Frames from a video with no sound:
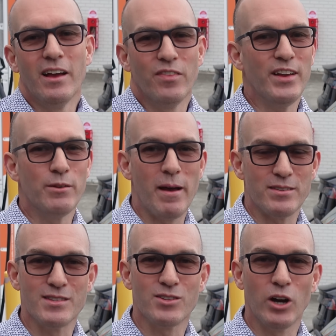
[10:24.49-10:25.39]
Think about
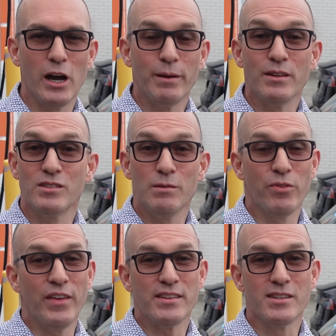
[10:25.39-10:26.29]
subscribing, super
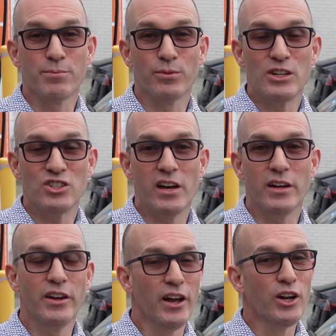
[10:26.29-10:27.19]
thanks is appreciated.